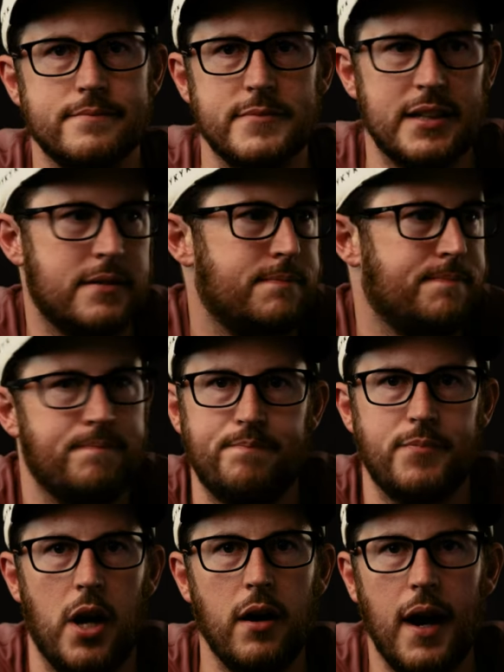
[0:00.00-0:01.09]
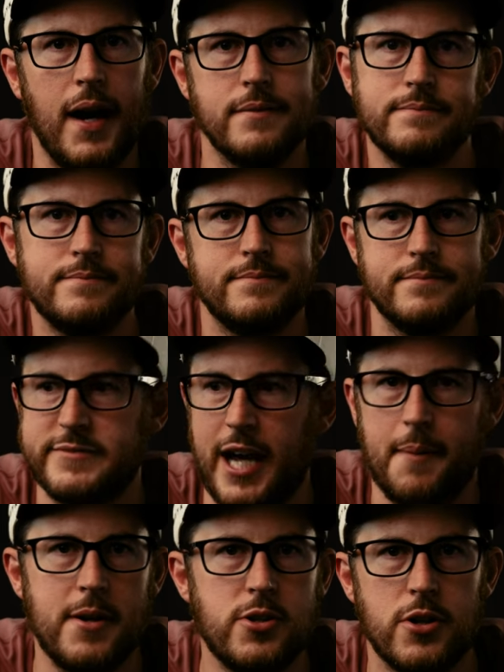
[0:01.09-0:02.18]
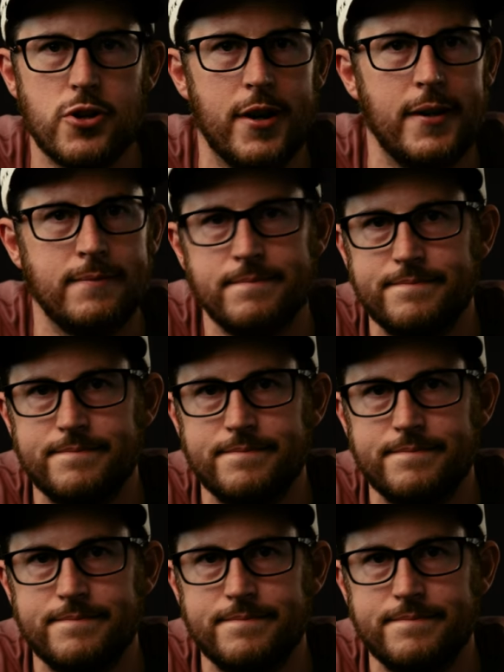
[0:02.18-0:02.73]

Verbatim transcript: Like, all right, tie me to a tree.